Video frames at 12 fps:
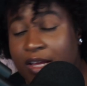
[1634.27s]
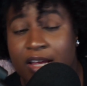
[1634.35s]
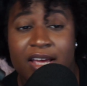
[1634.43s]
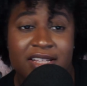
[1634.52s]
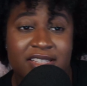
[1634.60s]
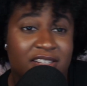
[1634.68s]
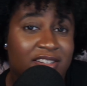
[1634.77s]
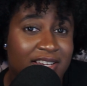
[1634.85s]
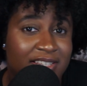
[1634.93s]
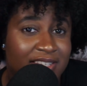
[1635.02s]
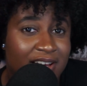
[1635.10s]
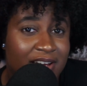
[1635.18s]
Until next
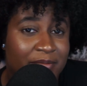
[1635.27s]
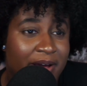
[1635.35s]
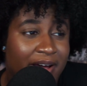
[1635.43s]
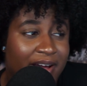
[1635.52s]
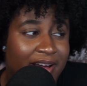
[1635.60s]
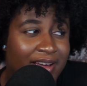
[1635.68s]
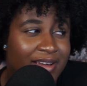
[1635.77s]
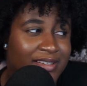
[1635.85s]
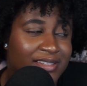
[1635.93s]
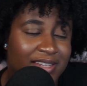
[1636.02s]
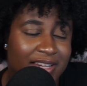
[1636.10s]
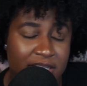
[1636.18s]
time, guys,
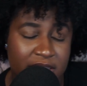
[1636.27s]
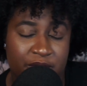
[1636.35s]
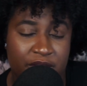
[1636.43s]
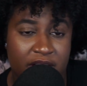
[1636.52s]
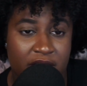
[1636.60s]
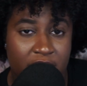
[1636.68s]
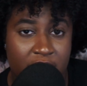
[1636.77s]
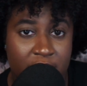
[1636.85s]
next video,